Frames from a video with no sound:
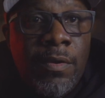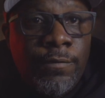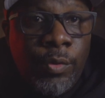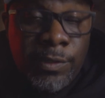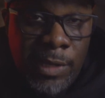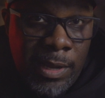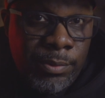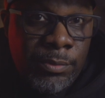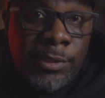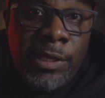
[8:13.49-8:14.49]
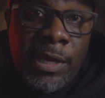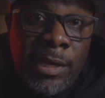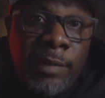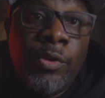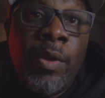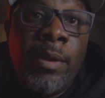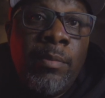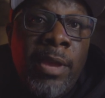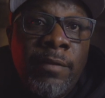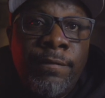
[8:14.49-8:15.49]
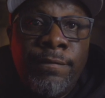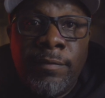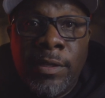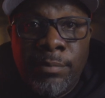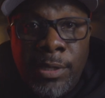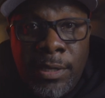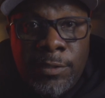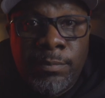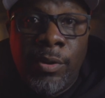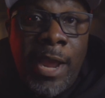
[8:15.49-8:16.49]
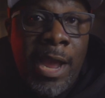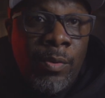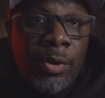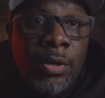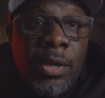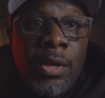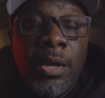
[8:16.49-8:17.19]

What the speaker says: For example, again, if you aim to make $50 per hour,